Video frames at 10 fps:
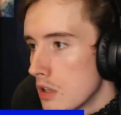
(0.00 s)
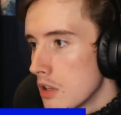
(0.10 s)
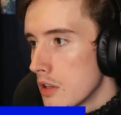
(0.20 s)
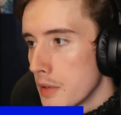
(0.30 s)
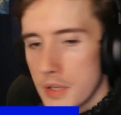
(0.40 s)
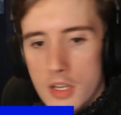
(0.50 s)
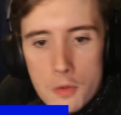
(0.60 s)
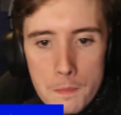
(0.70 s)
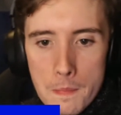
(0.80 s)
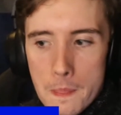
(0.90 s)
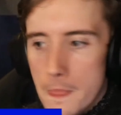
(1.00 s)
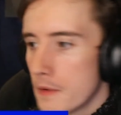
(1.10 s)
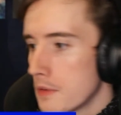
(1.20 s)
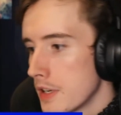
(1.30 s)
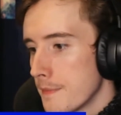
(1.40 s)
There we go. All
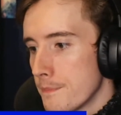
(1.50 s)
right.